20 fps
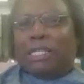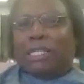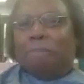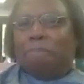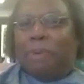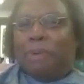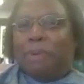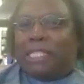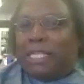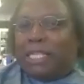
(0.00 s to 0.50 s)
I'll get
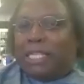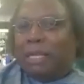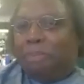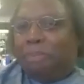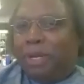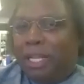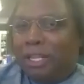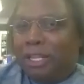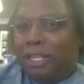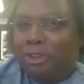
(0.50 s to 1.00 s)
some
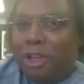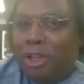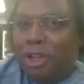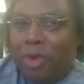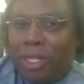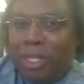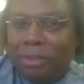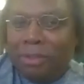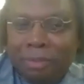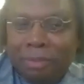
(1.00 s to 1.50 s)
biscuit pudding,
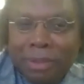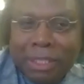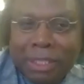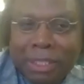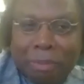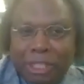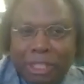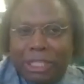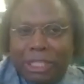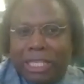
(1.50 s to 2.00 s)
and
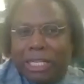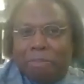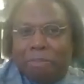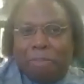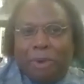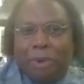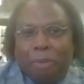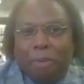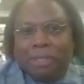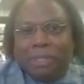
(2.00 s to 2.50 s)
put just a
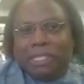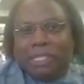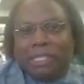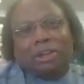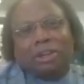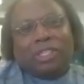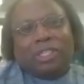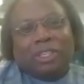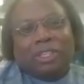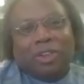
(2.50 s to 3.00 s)
little bourbon
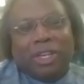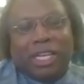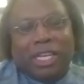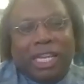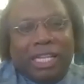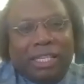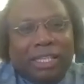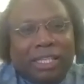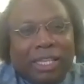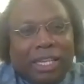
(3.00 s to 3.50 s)
sauce on
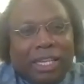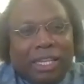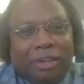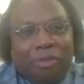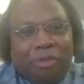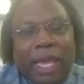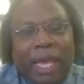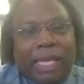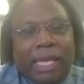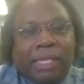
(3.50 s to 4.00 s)
it and
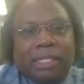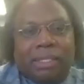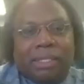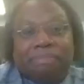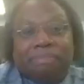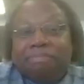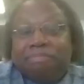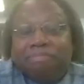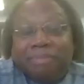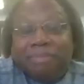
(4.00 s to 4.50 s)

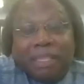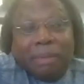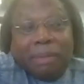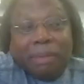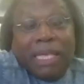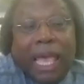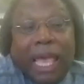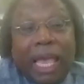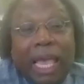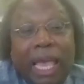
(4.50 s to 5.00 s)
raisin.
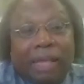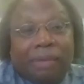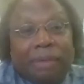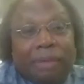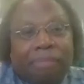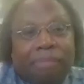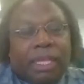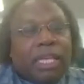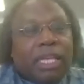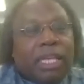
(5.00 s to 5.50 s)
I mean,
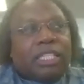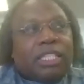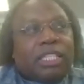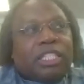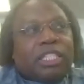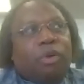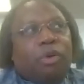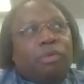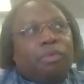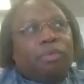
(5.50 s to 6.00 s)
hey.
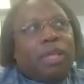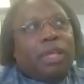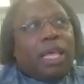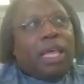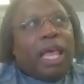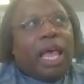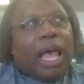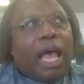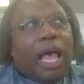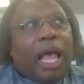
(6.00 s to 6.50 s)
So
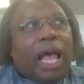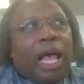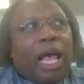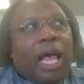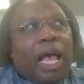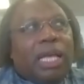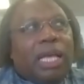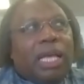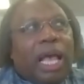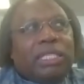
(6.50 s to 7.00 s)

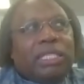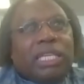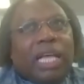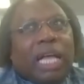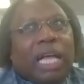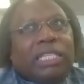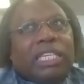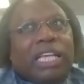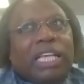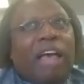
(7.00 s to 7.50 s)

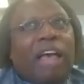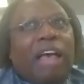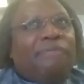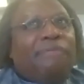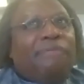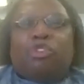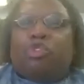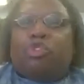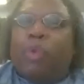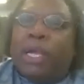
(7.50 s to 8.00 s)
I
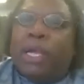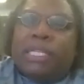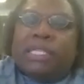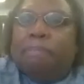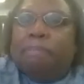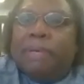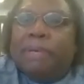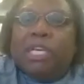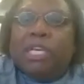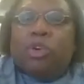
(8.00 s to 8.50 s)
feel
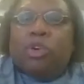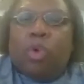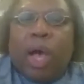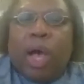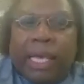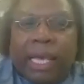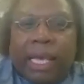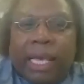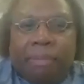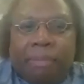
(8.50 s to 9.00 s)
great to be who
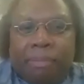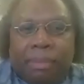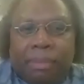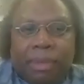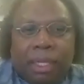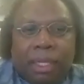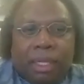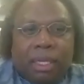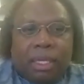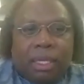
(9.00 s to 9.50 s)
I am,
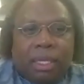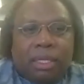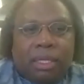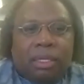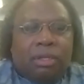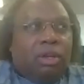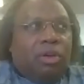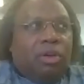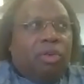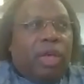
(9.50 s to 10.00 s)

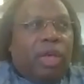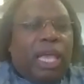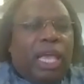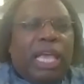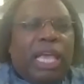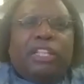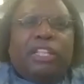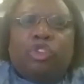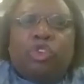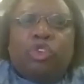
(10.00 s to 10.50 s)

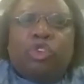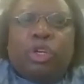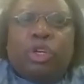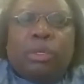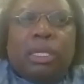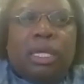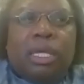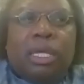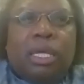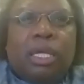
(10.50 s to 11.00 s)
and do
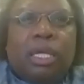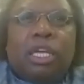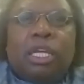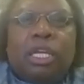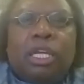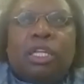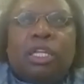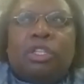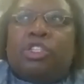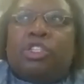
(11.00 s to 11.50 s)

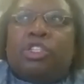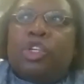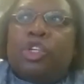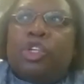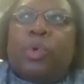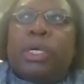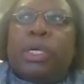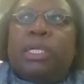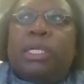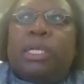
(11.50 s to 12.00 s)

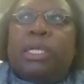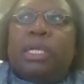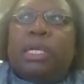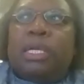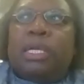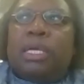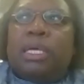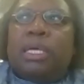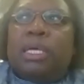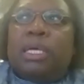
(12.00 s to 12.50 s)
it
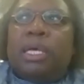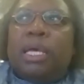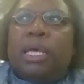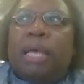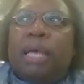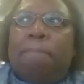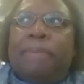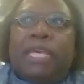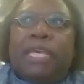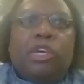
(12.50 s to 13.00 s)

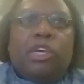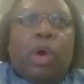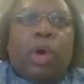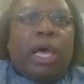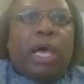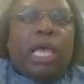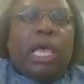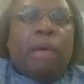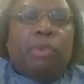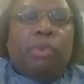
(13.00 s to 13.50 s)
and be
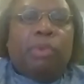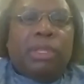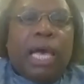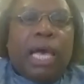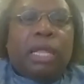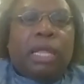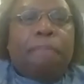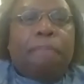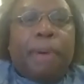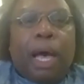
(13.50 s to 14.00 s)
who I am
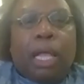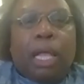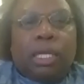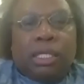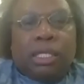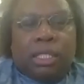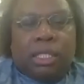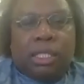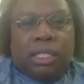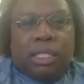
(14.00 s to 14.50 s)
without
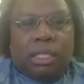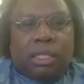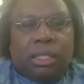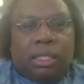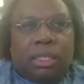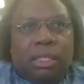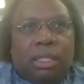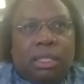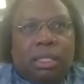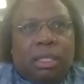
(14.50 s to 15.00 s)

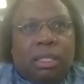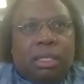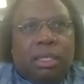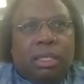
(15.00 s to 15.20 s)
apologies.